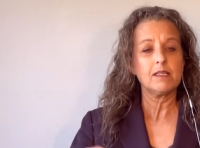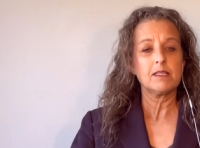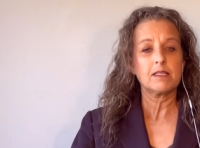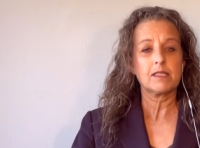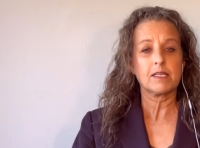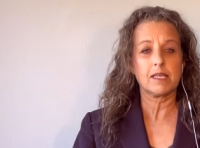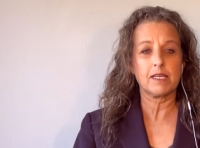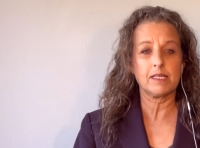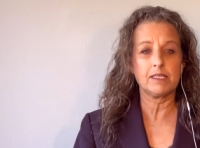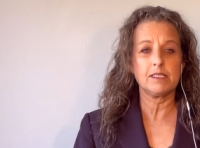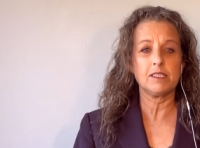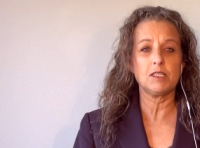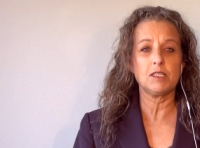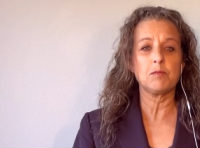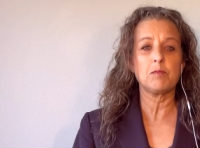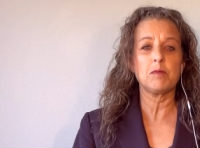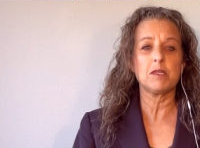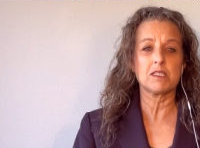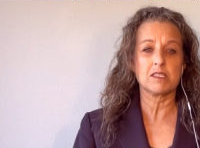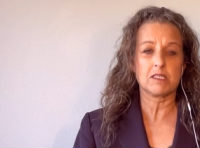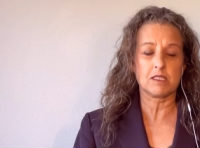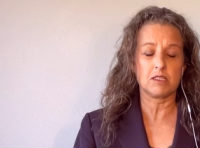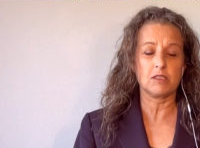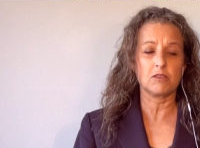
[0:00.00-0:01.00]
KD
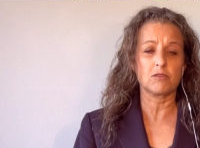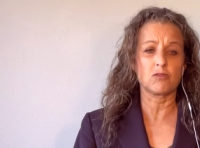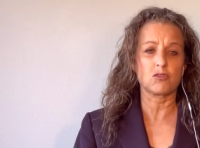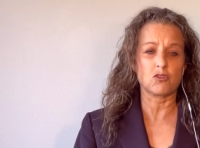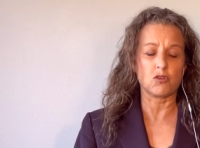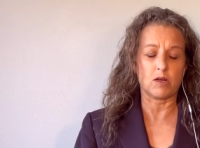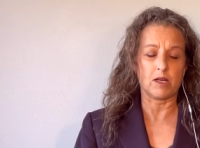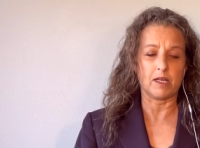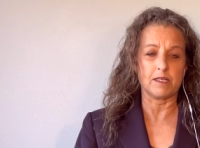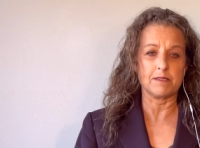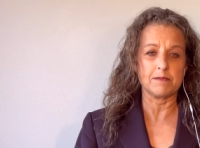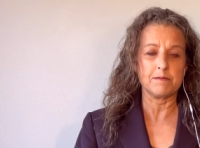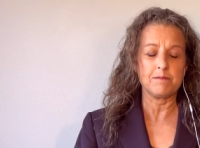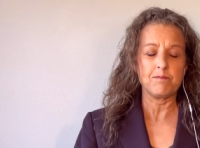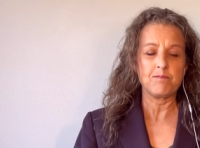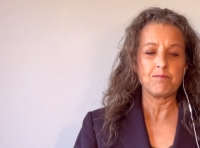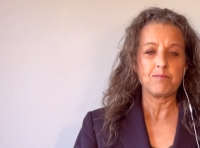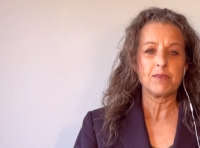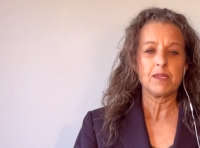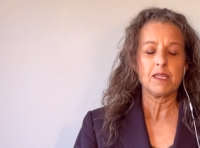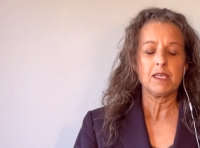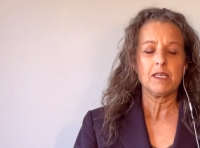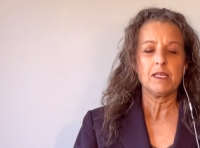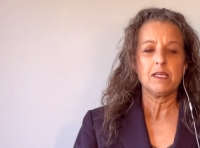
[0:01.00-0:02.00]
means kiln dried.
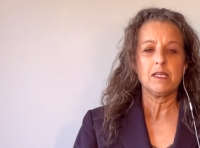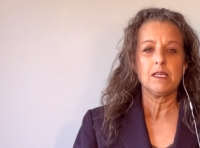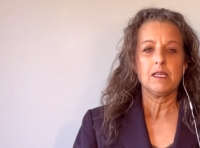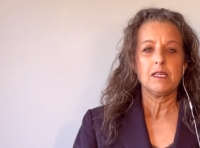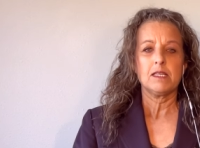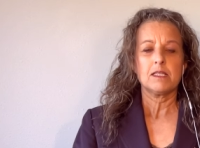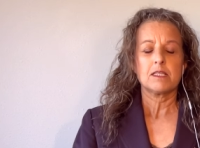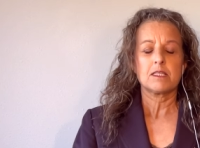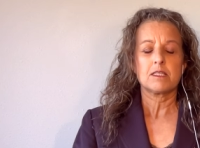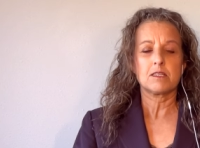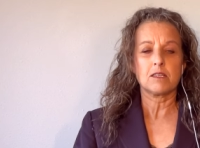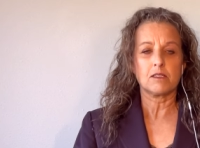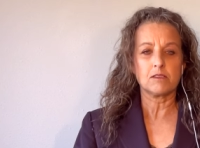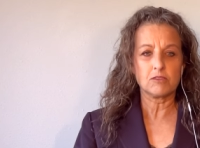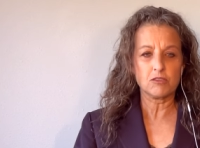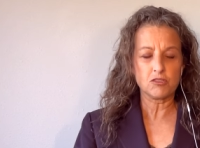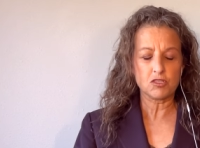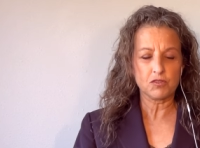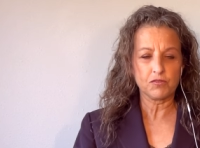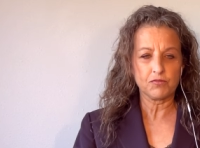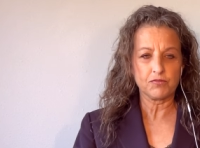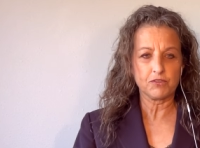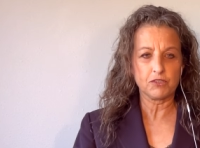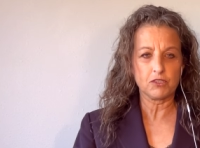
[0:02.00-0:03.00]

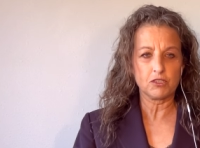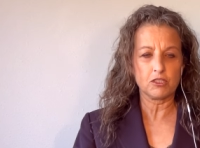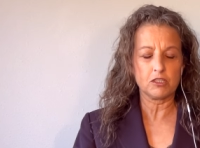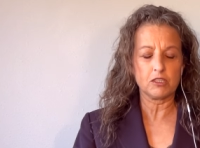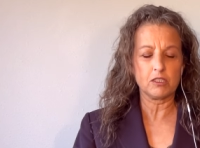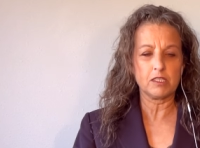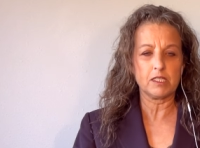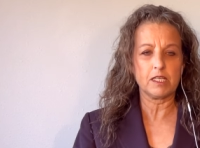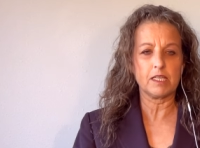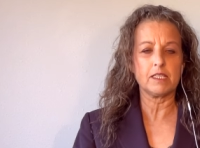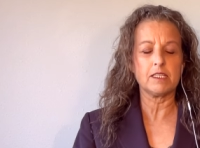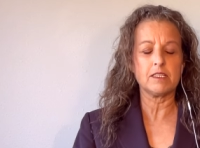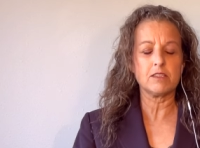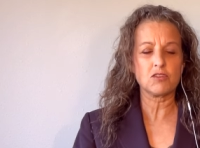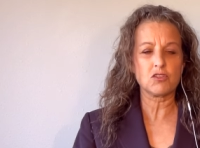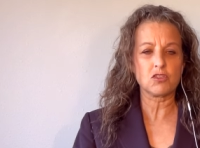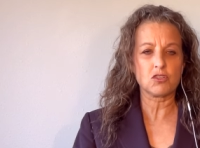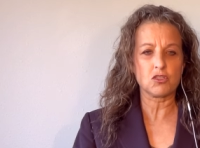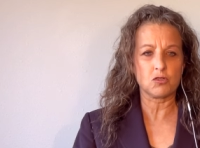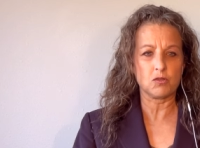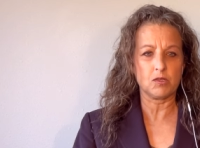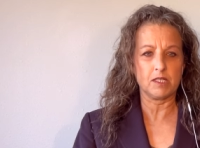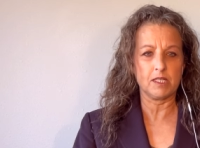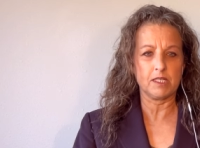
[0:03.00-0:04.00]
Douglas fir is
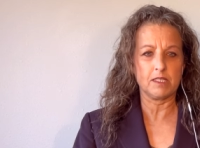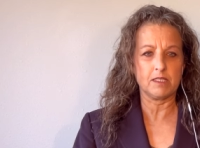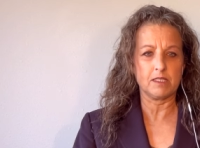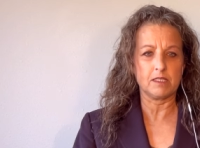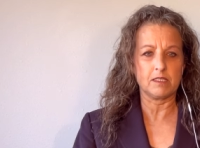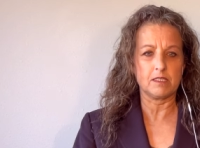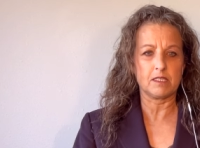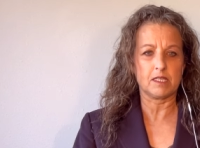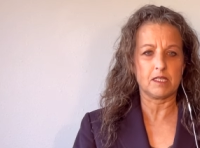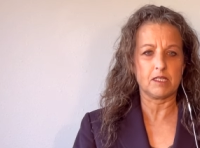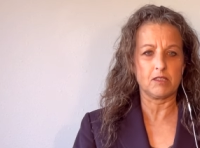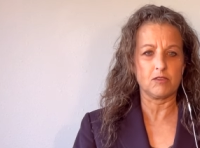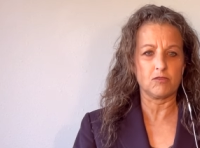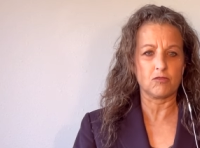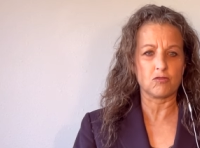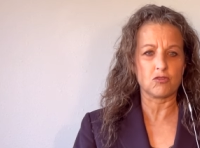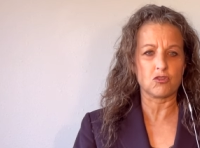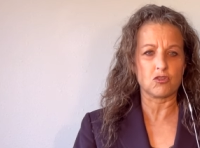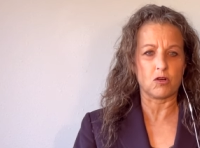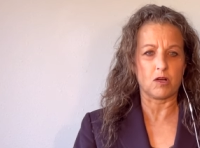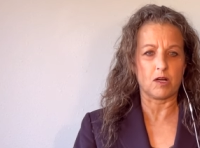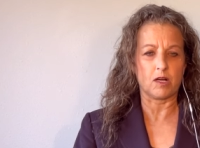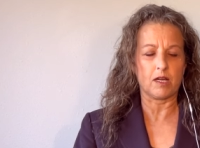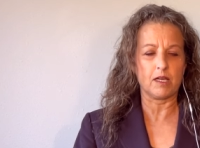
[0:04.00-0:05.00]
traded kiln
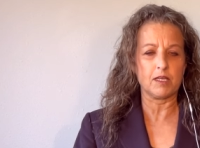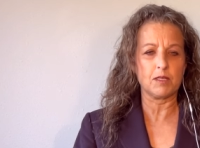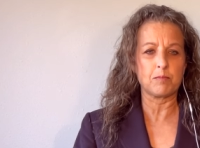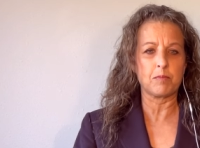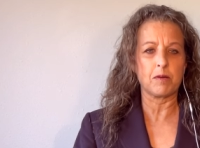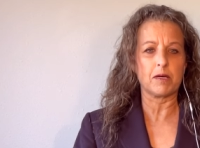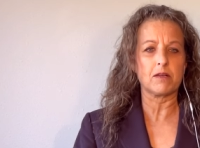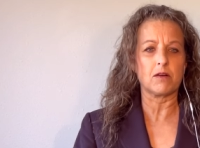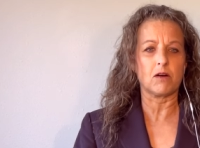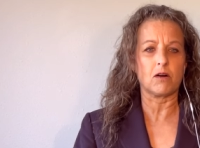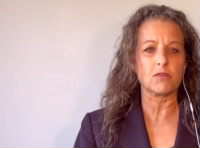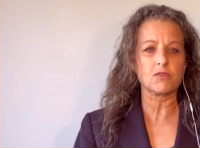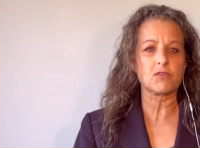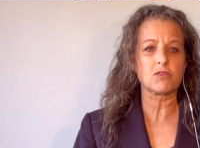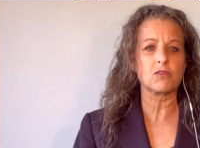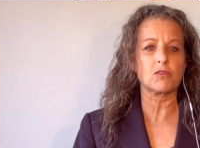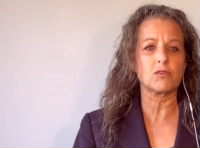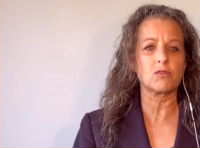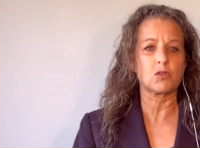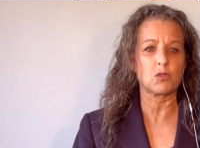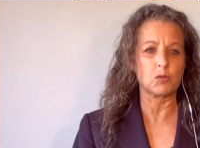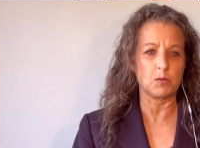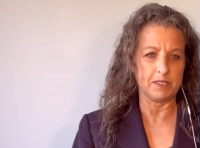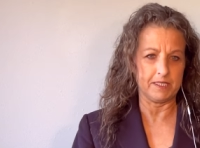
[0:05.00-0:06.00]
dried, but
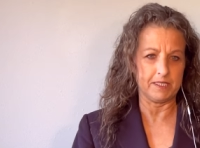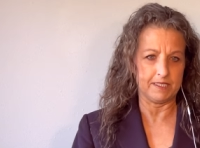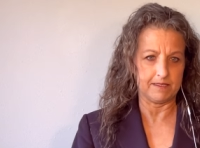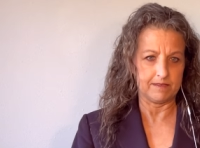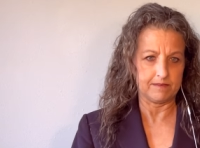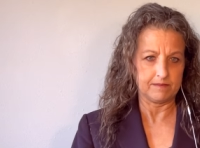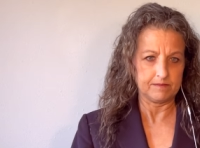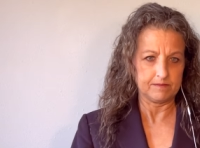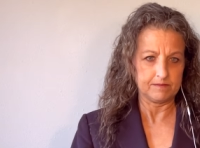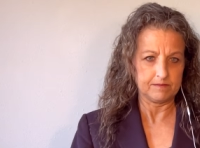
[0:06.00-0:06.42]
also green.